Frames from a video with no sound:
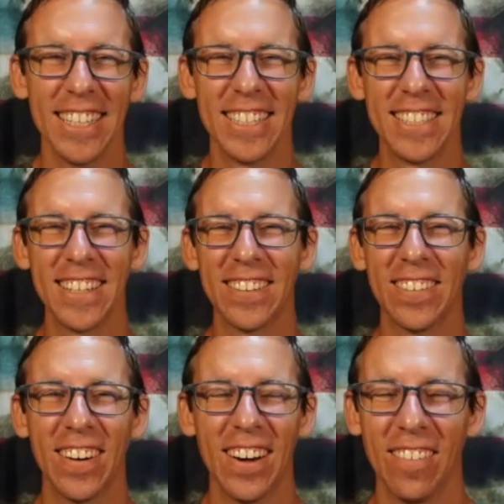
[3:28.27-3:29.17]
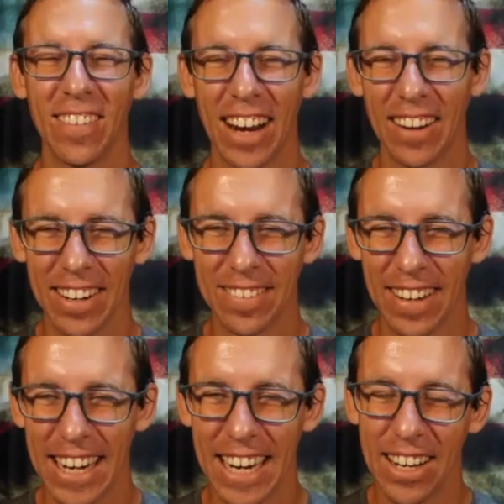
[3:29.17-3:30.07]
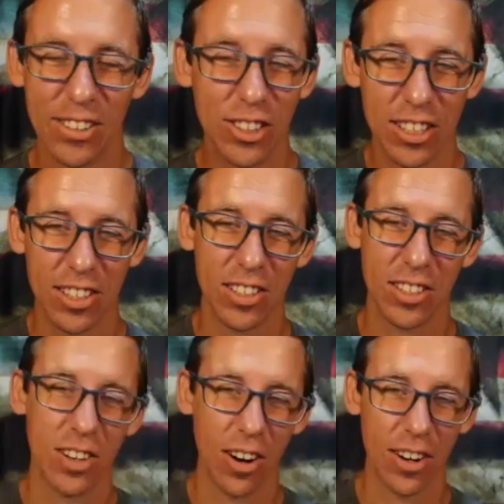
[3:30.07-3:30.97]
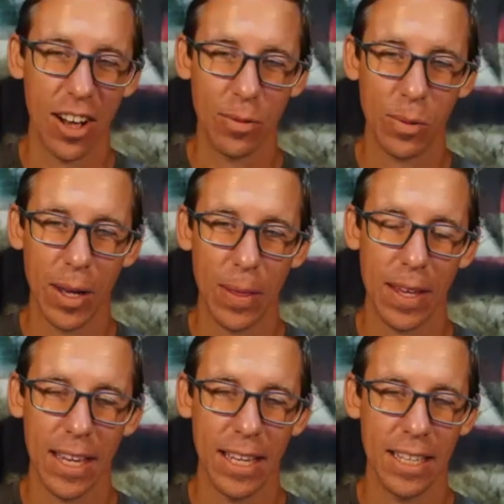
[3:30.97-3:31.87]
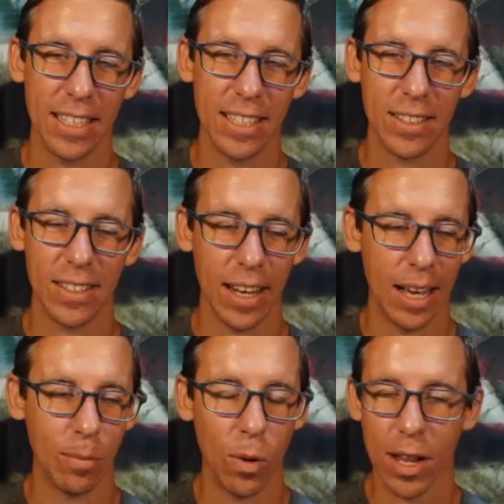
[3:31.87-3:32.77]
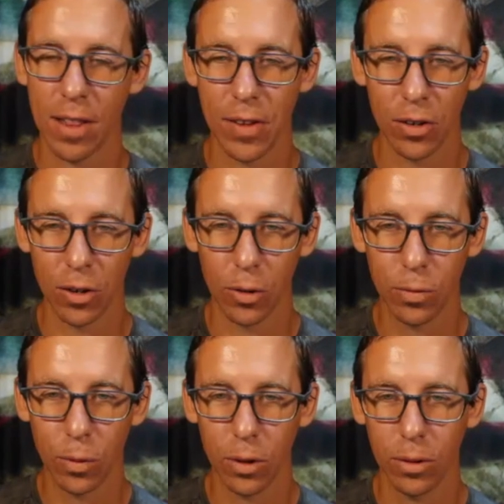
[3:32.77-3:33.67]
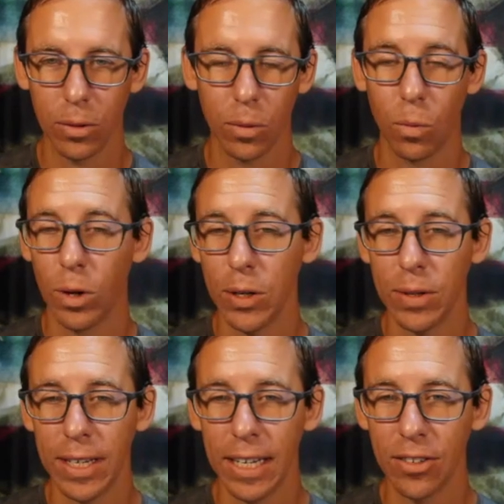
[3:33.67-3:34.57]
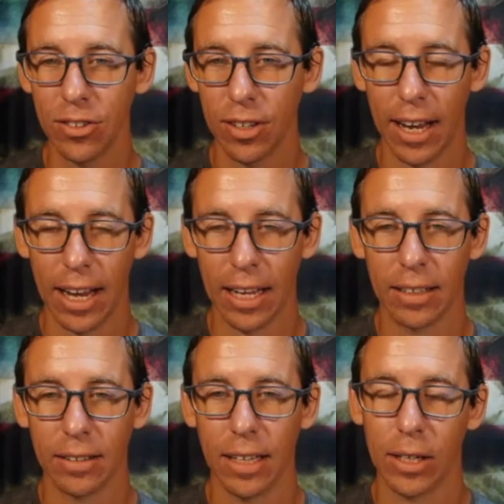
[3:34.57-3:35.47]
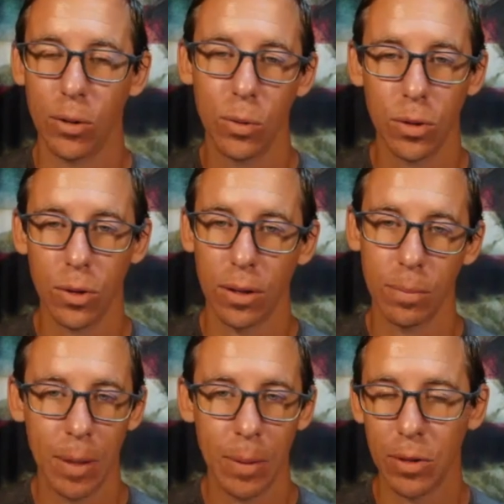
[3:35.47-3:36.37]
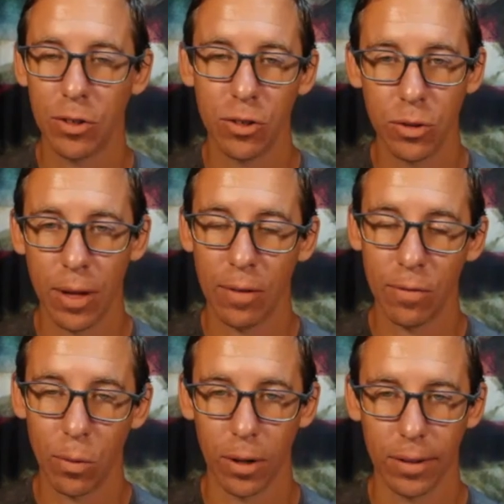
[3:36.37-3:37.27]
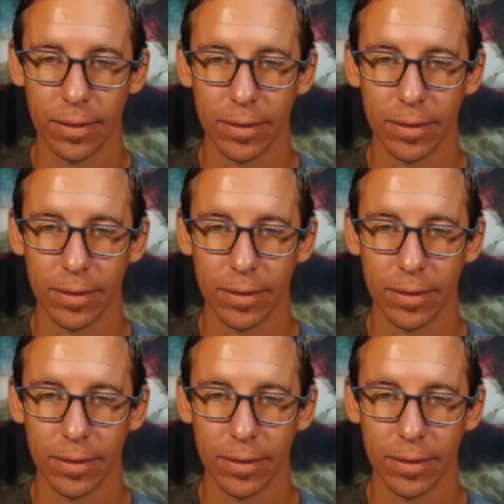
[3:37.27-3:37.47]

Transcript: So, what I want to find out, just to start off with, is um, what is it that you're known for? What do you teach, and like who are the people that you do that for?